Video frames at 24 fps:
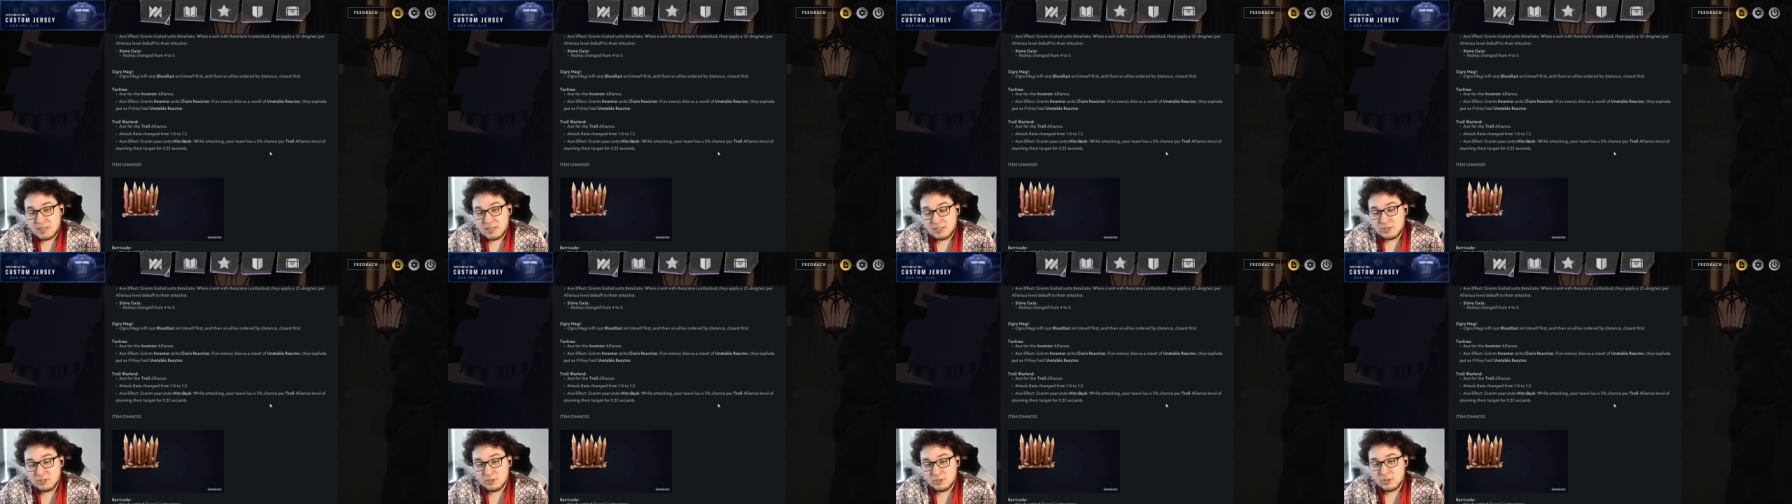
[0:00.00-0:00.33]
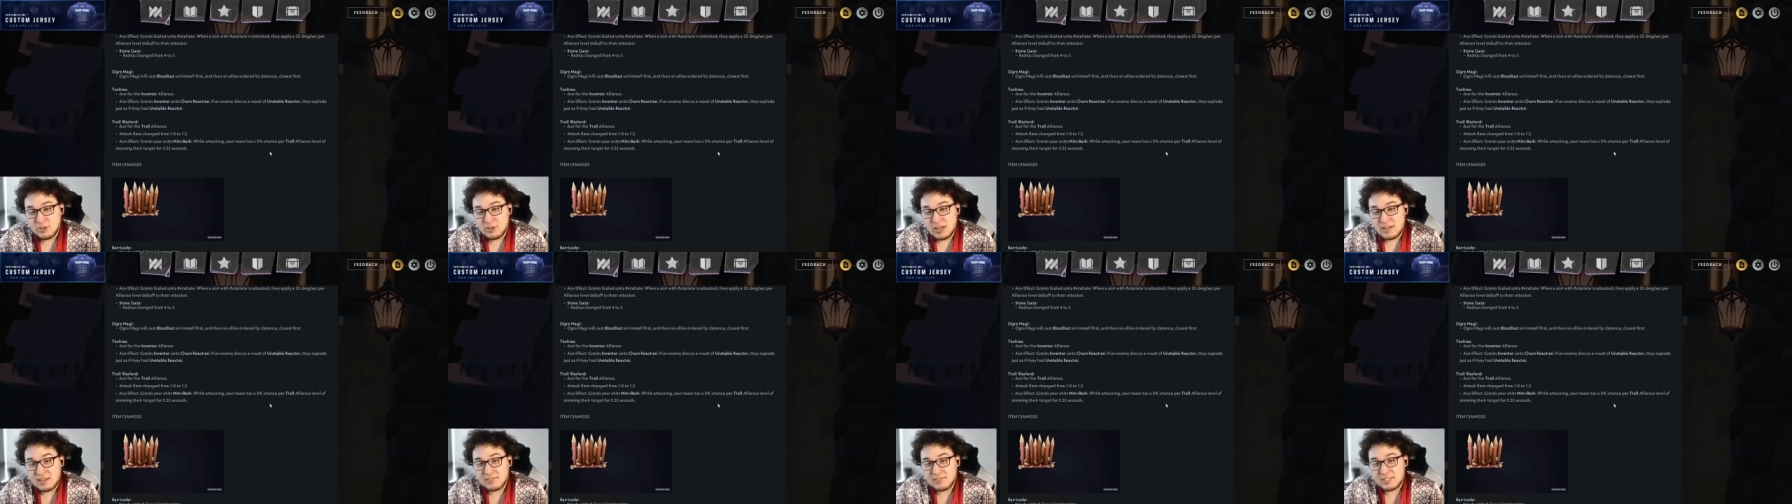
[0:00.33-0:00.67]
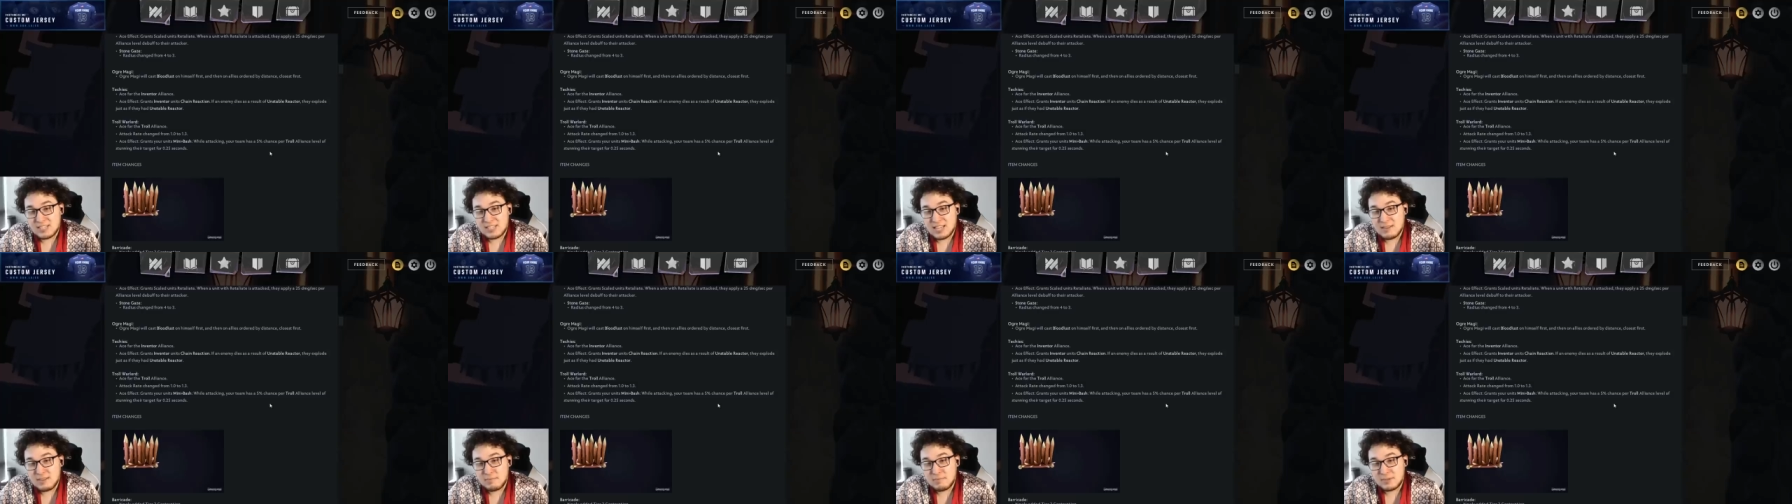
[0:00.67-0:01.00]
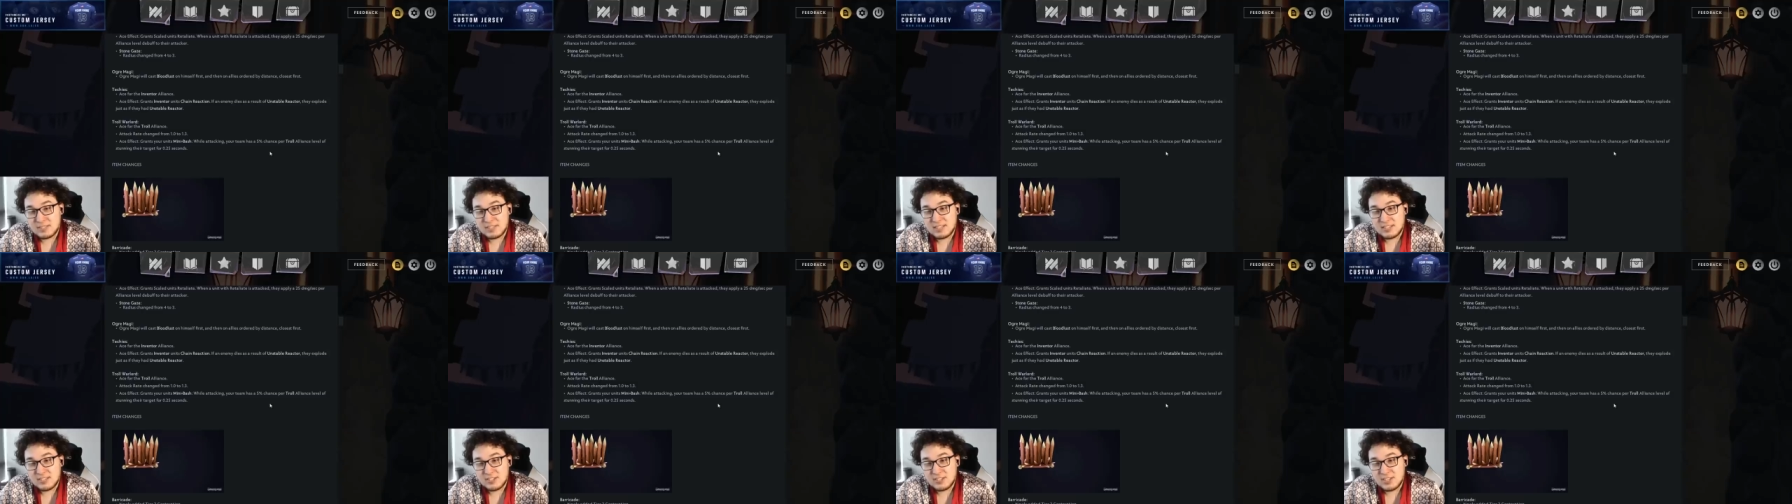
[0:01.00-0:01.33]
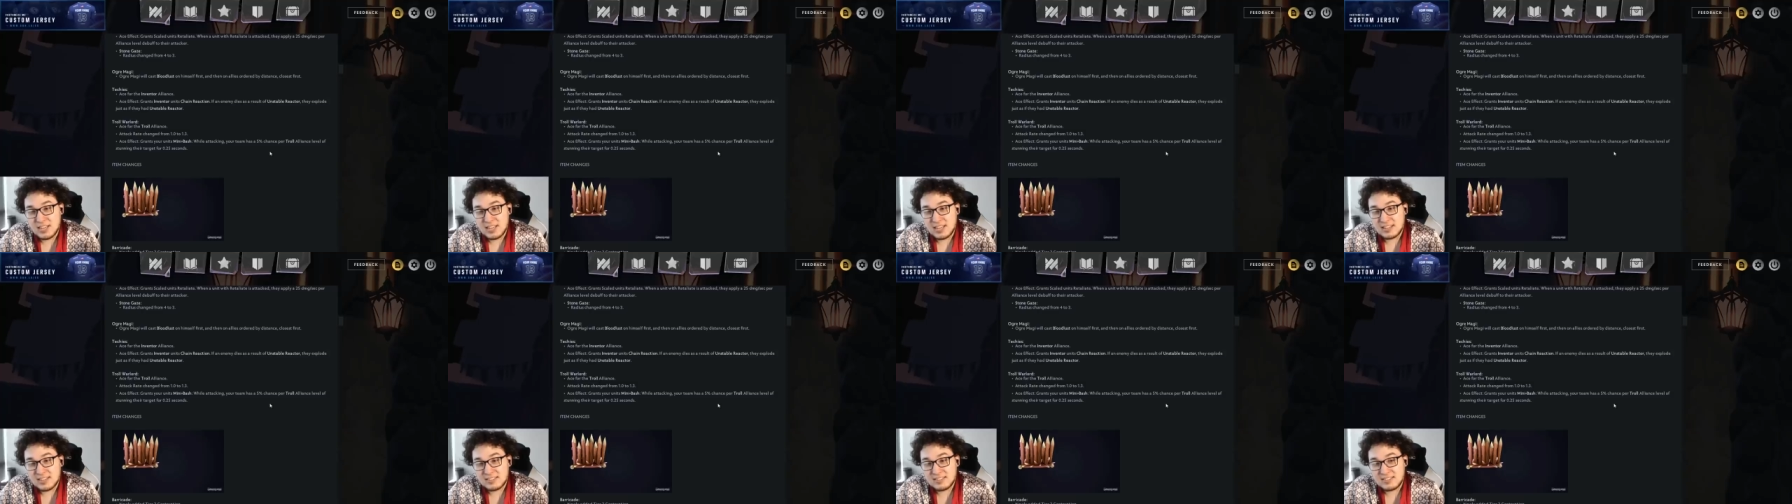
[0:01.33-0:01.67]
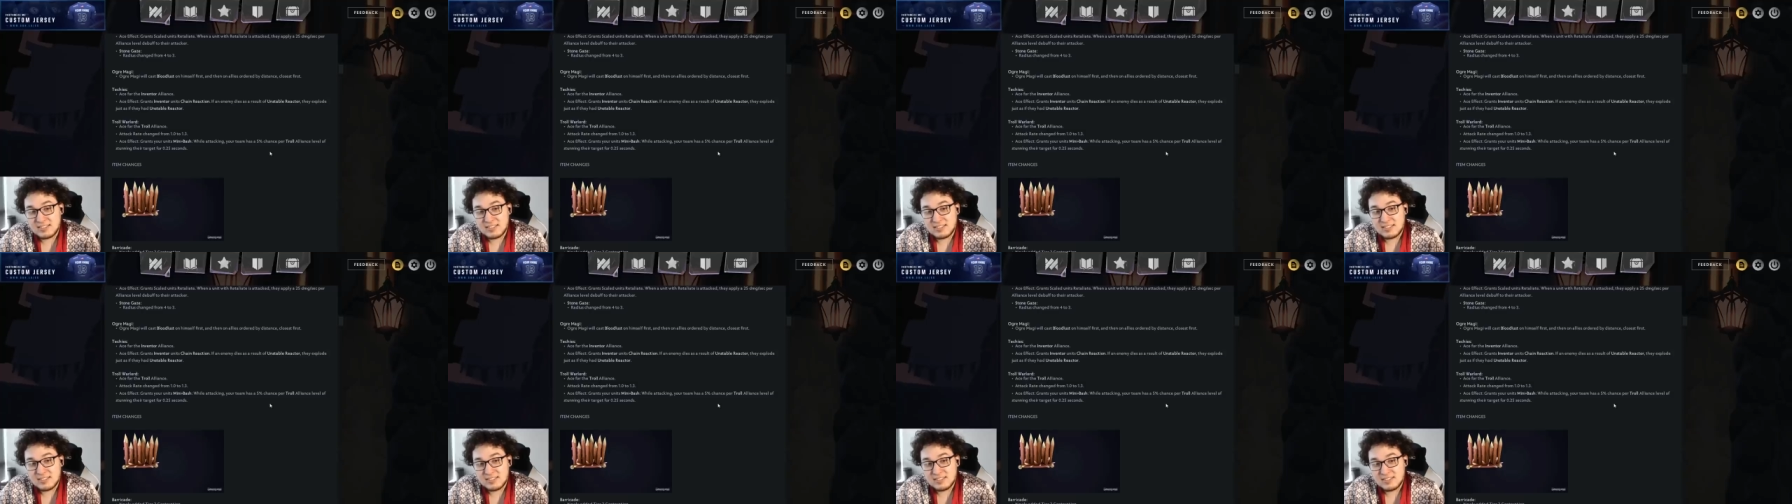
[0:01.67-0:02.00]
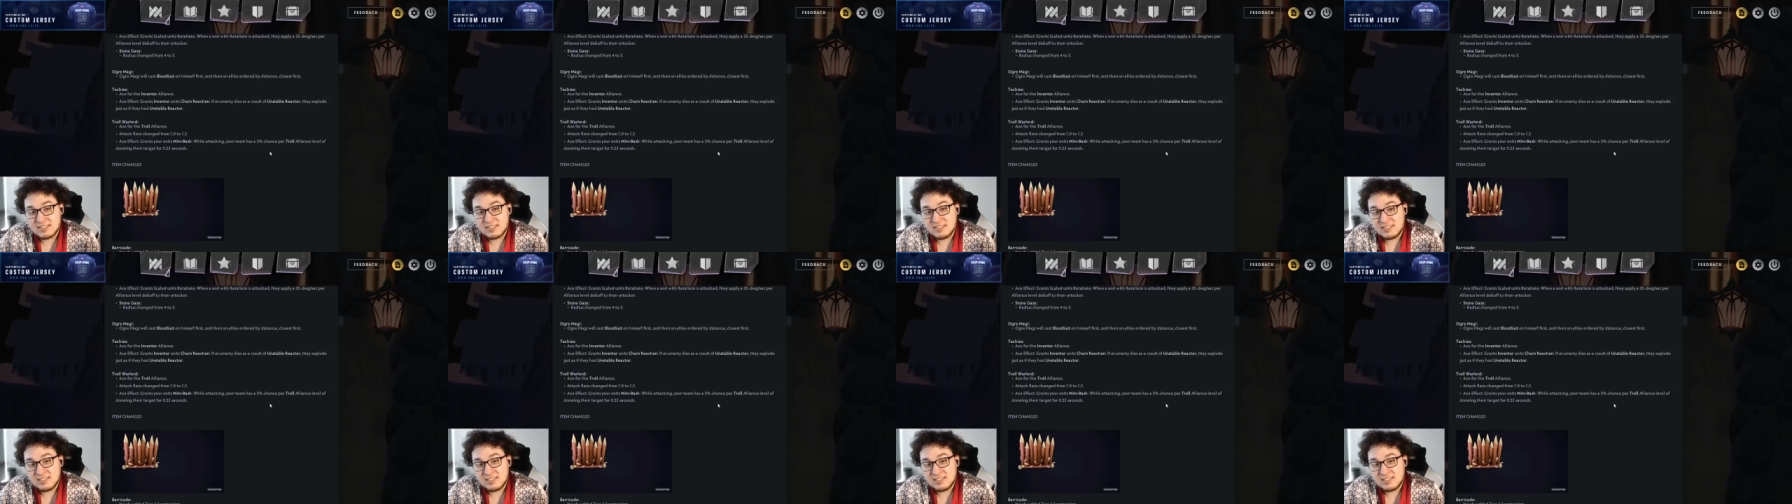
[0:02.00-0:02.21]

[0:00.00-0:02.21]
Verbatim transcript: So you'll have a 10% chance